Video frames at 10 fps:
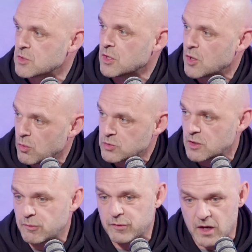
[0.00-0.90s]
of the goals
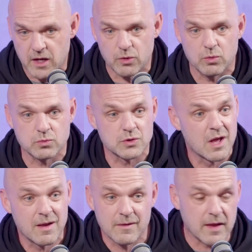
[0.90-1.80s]
in the finals.
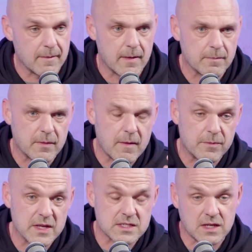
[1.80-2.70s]
That
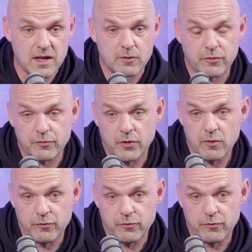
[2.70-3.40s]
this kid for three or